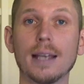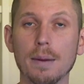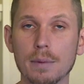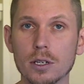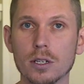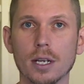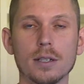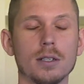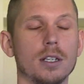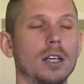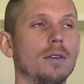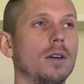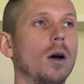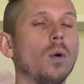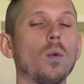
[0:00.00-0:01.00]
images,
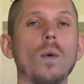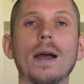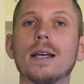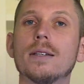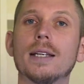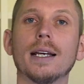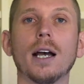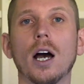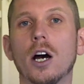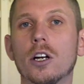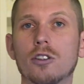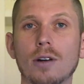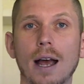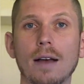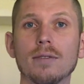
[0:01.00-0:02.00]
you're not wasting
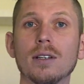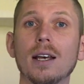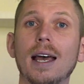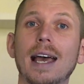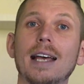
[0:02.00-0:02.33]
hard drives,